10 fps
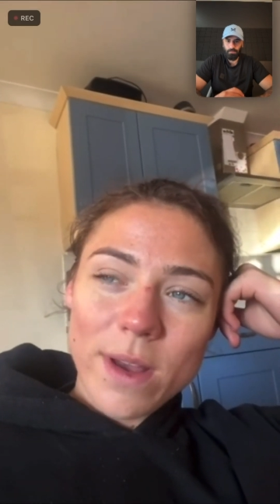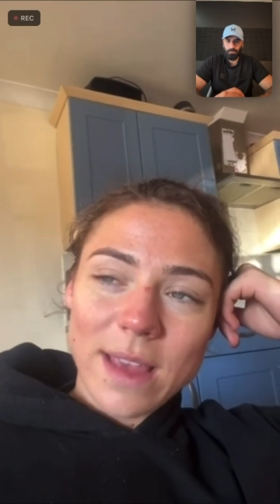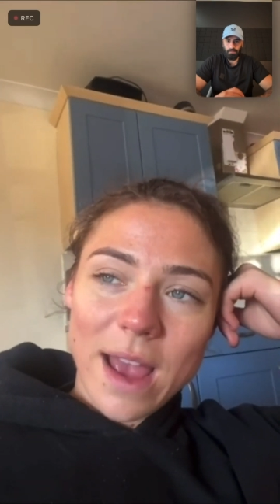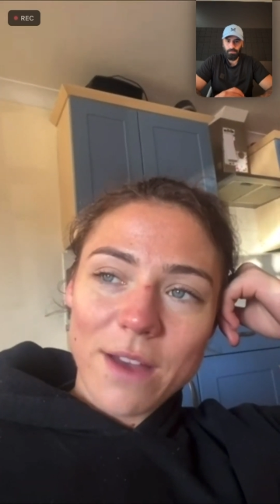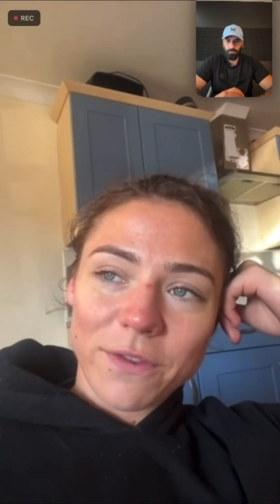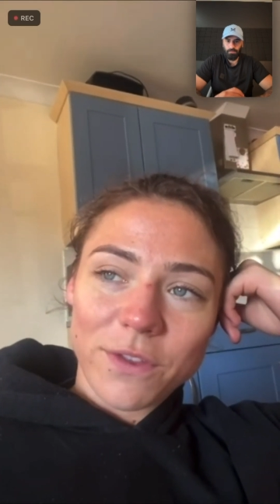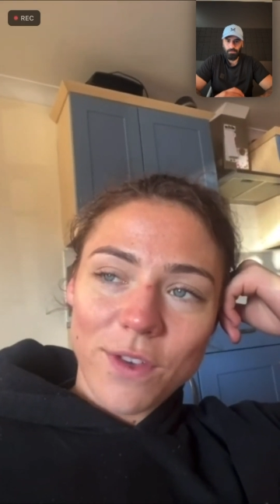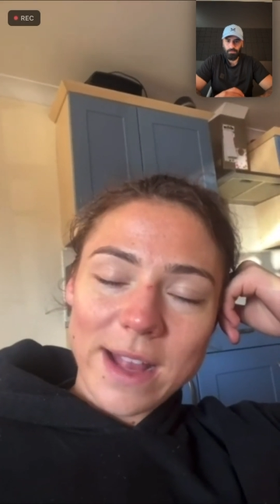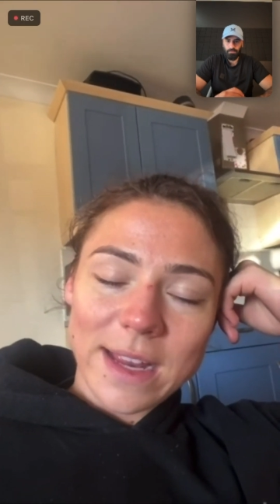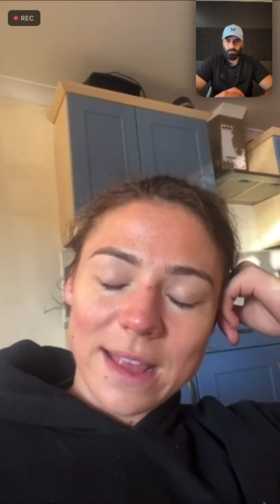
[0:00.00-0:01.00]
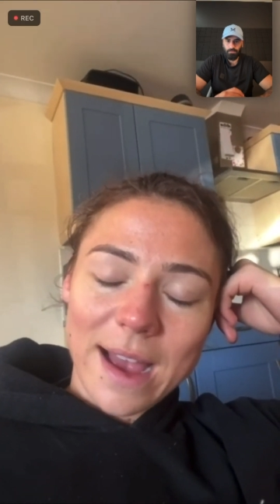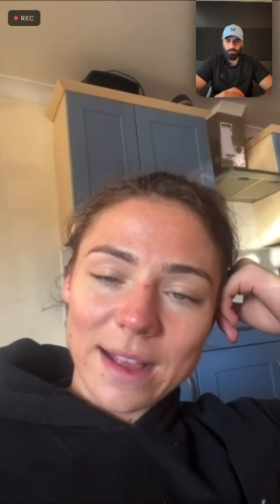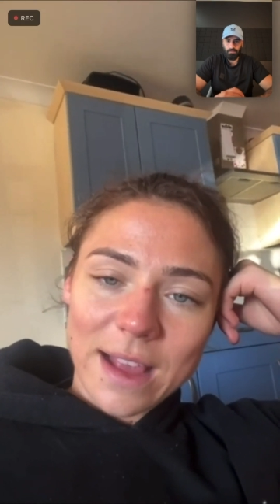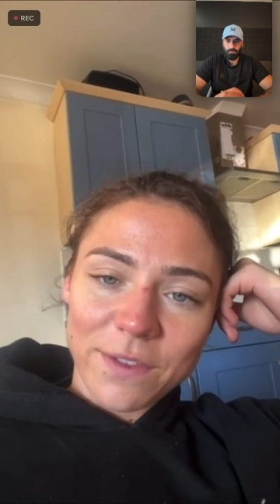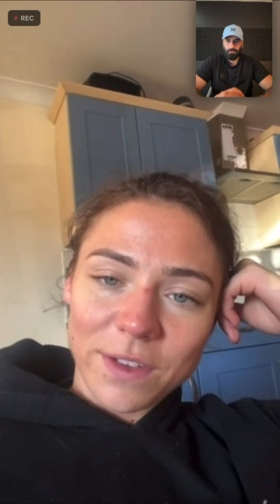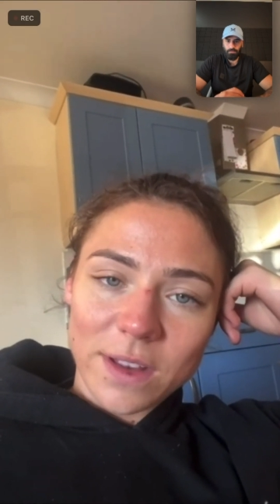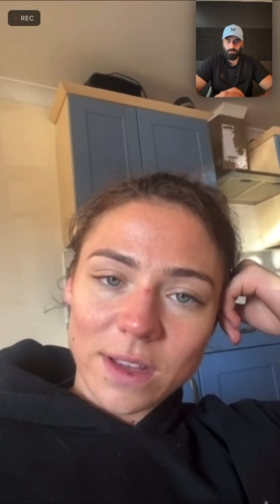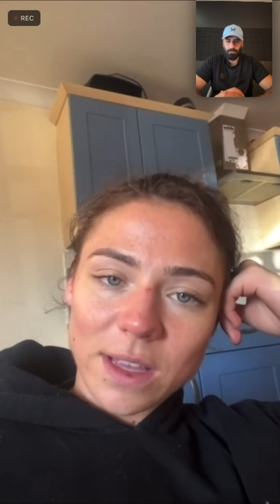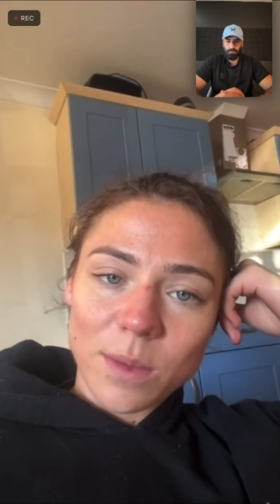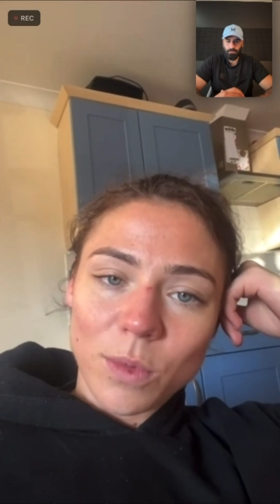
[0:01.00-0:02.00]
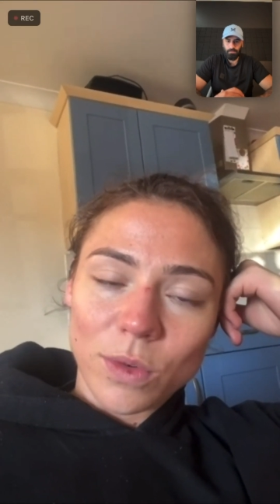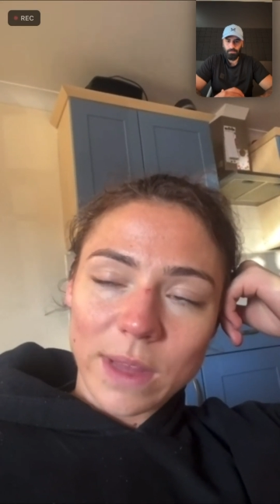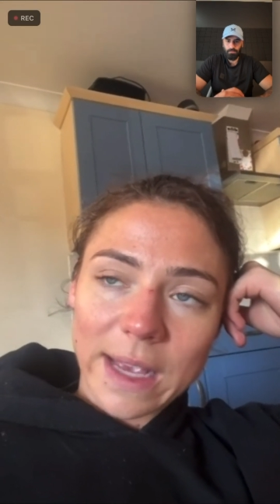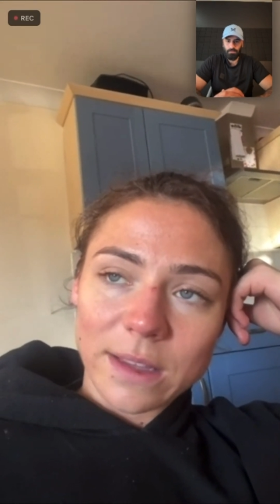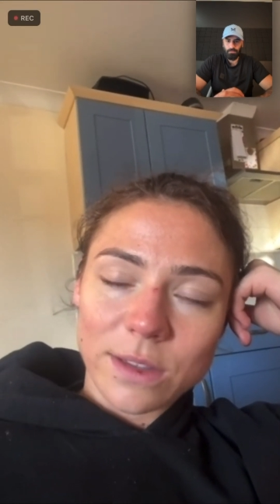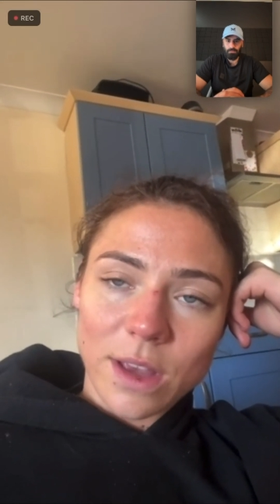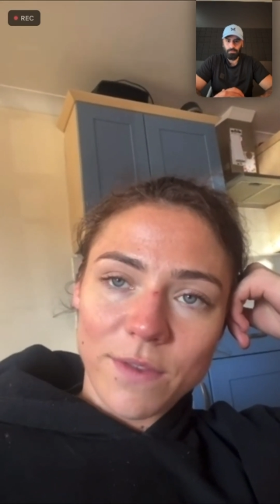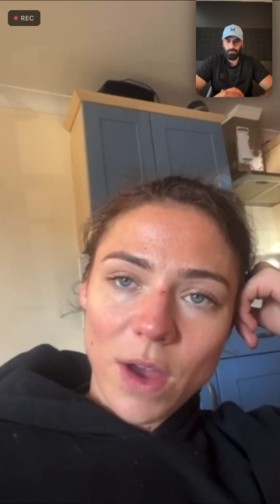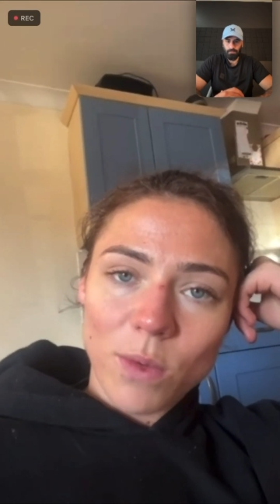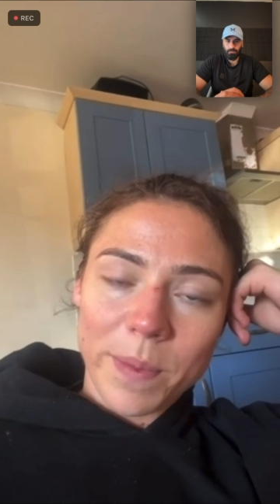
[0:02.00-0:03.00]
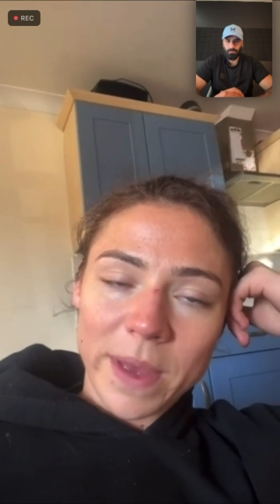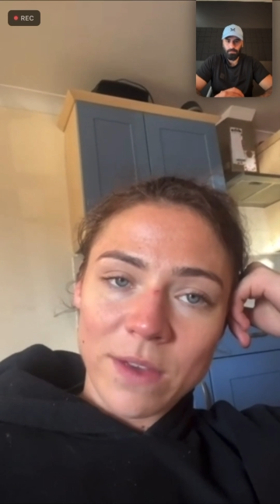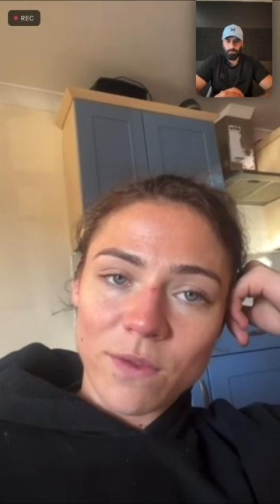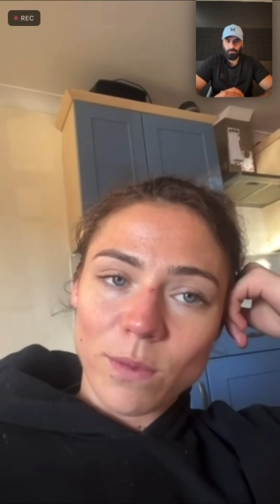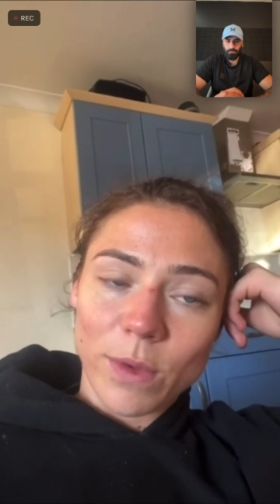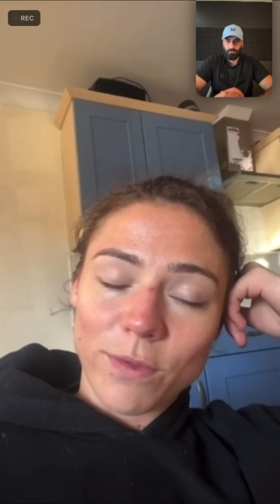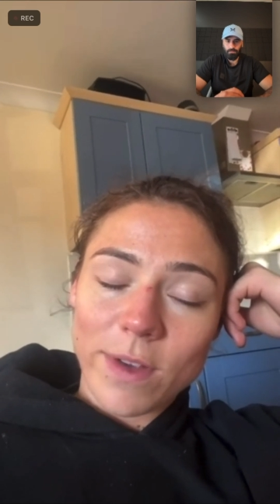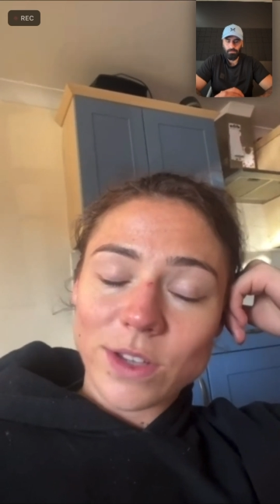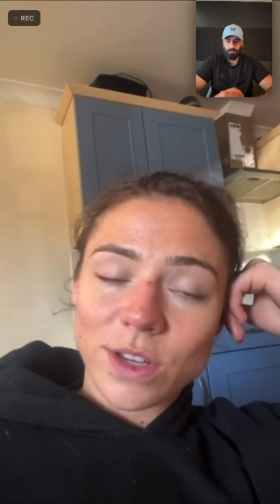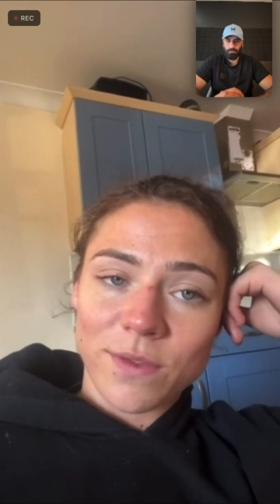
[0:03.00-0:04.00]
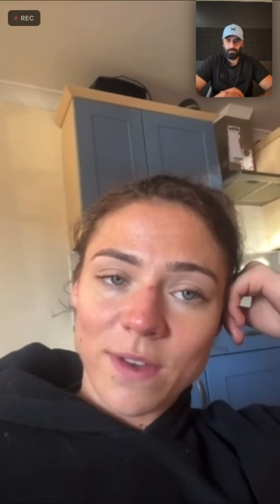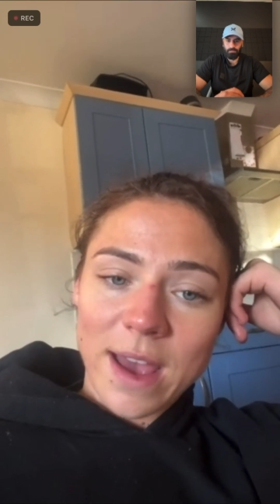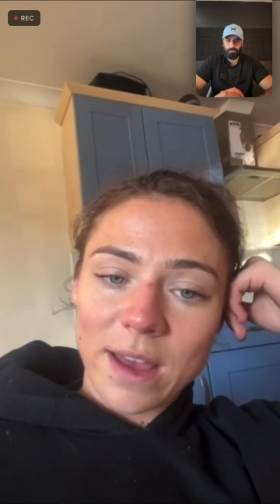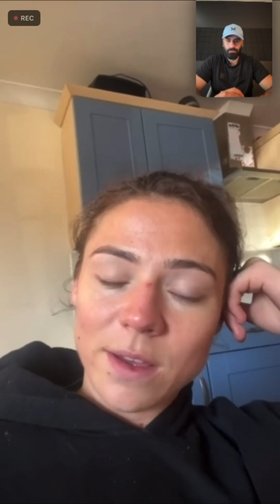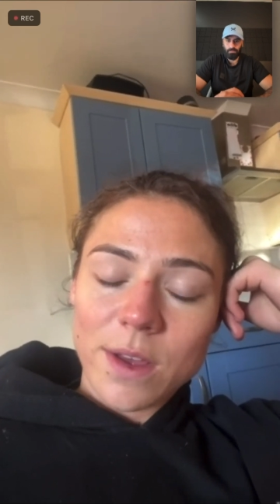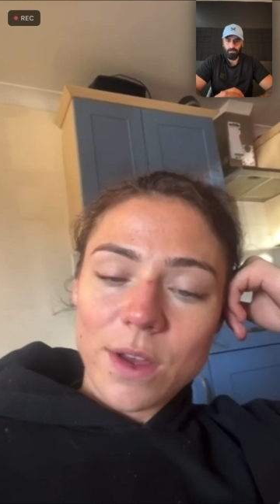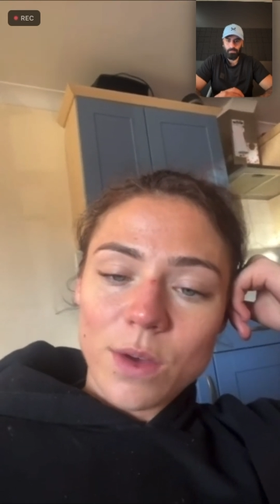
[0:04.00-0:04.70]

always have training at 11 in the morning, so that will be with Richard there.